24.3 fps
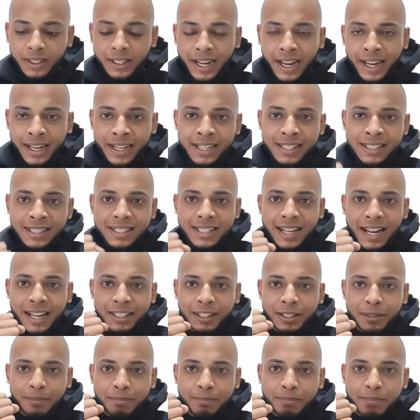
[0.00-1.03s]
And
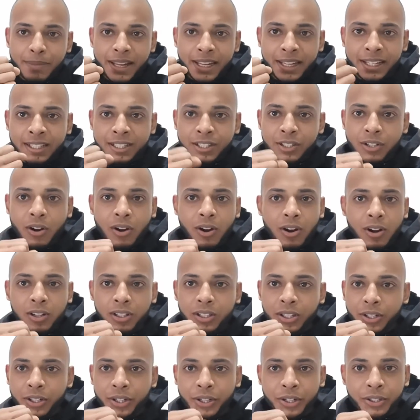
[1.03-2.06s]
inside the bean is all
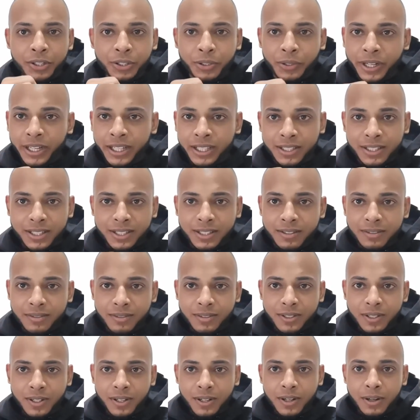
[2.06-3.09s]
the nutrients,
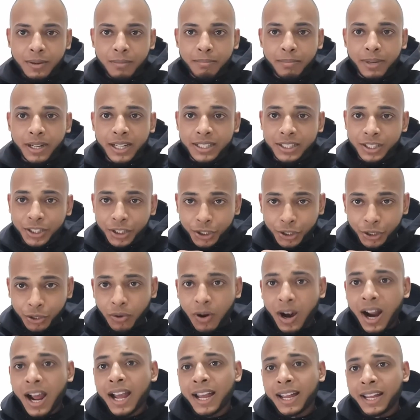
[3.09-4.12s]
but it's
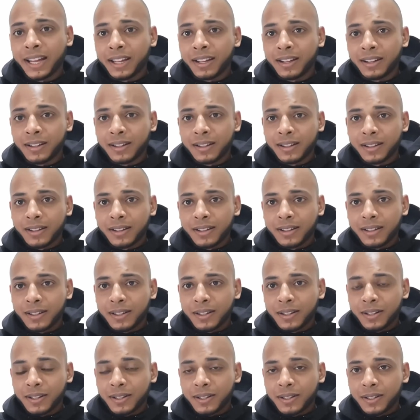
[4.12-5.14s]
dry.
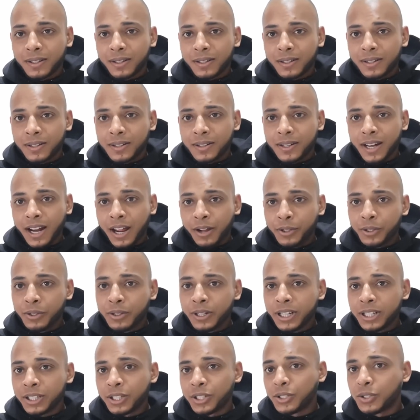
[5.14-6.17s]
Now you
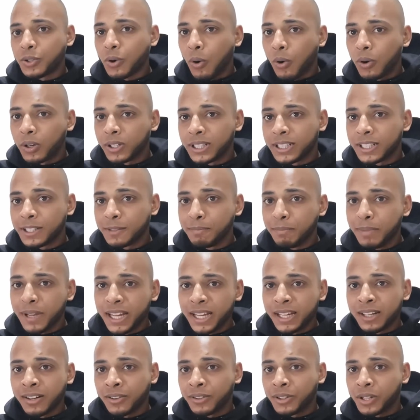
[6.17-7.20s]
can store this
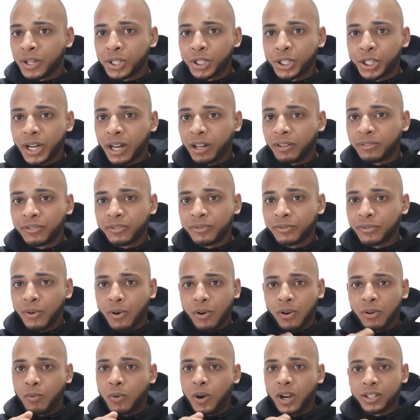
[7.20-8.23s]
bean on the shelf
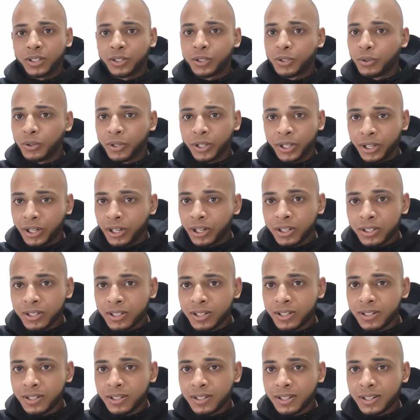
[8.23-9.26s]
for what, 2
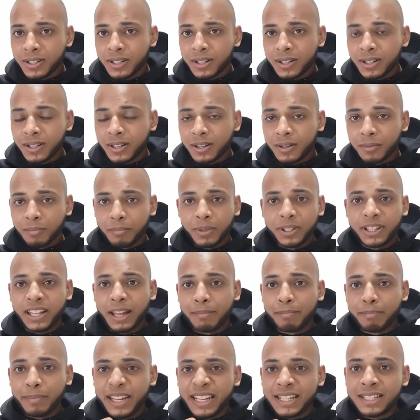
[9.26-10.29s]
years? But
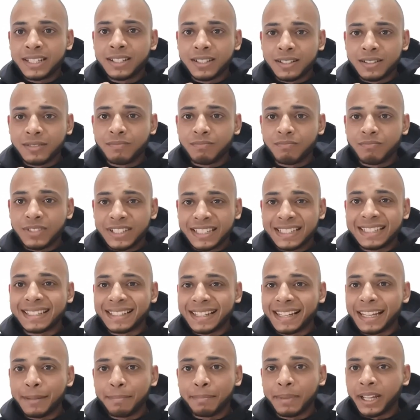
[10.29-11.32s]
that bean's
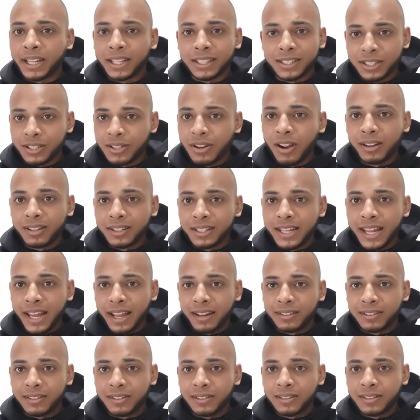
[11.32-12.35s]
sleeping, it's not
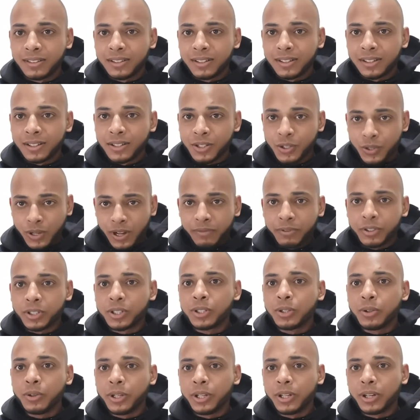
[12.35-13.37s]
dead. So after
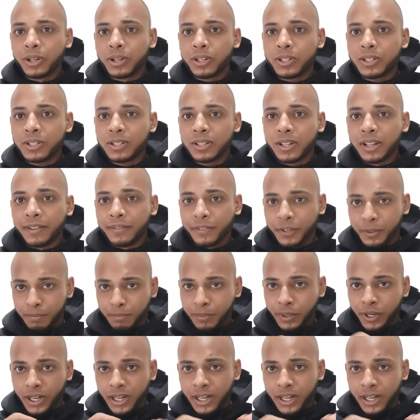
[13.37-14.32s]
2 years, if you put